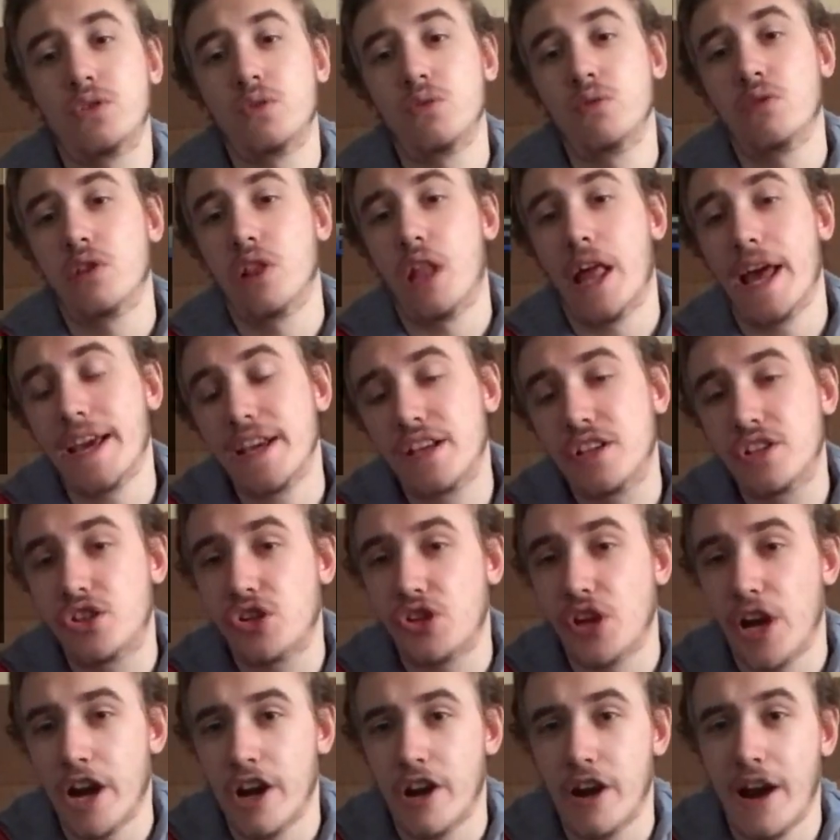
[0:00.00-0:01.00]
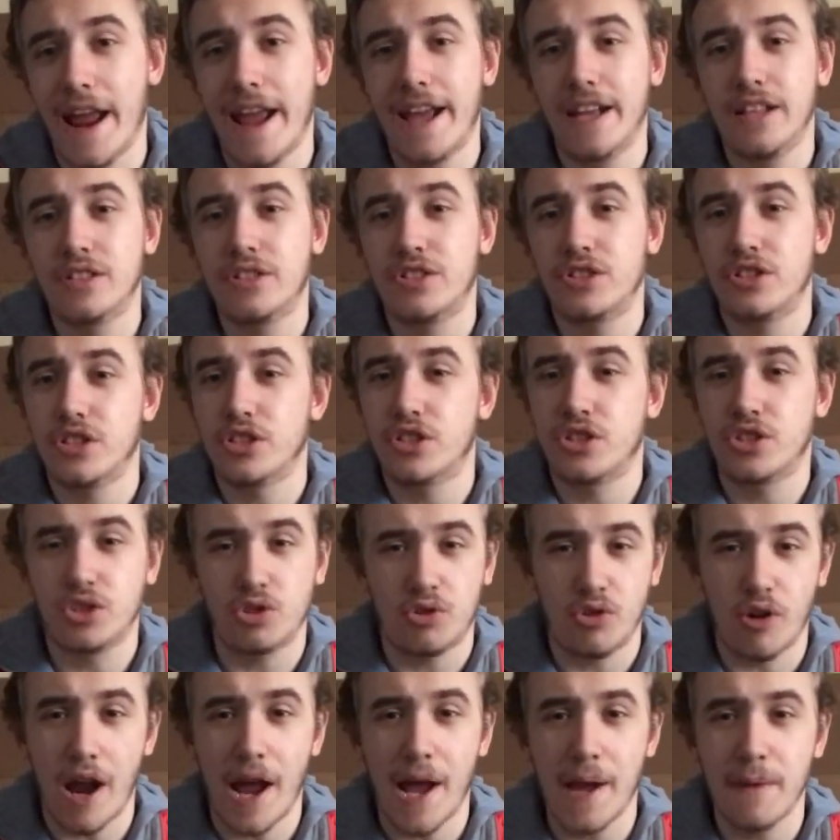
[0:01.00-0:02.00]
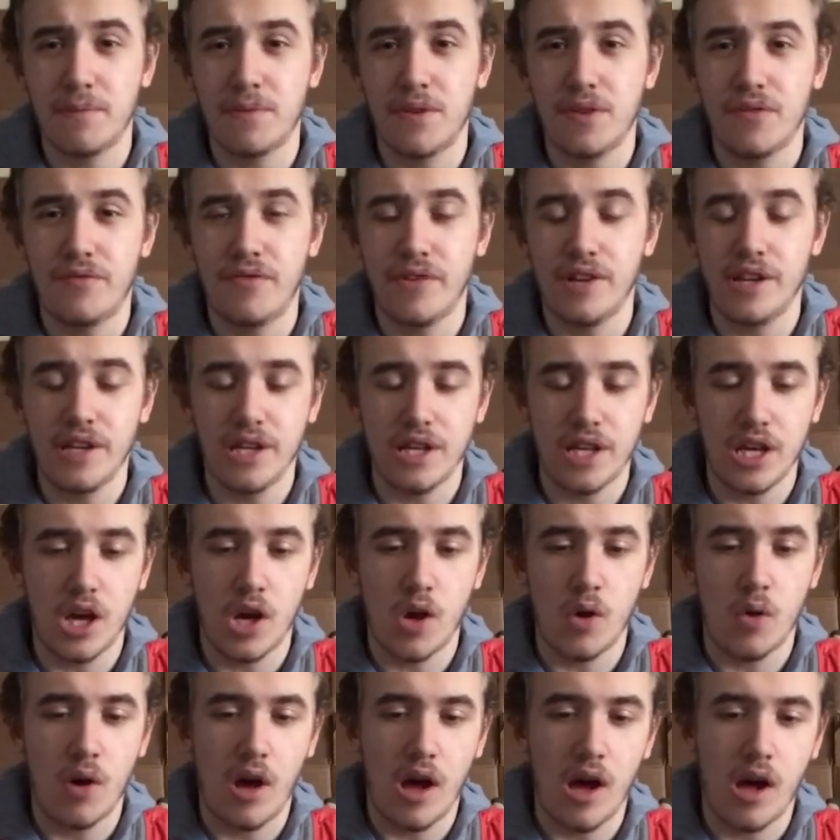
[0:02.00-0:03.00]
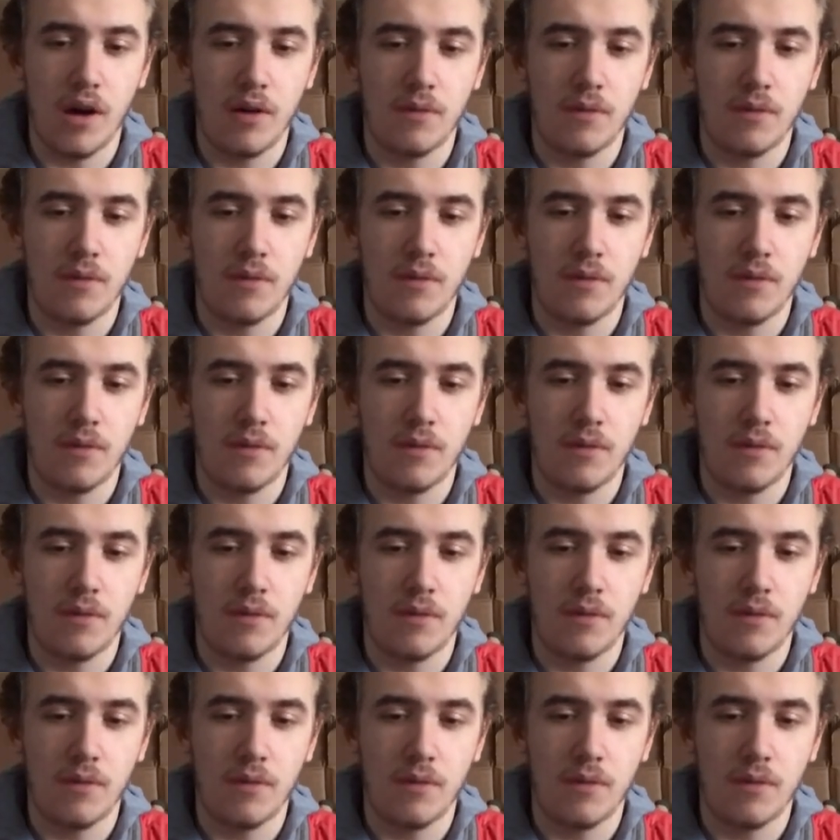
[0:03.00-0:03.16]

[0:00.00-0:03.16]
to like, share, and subscribe the video.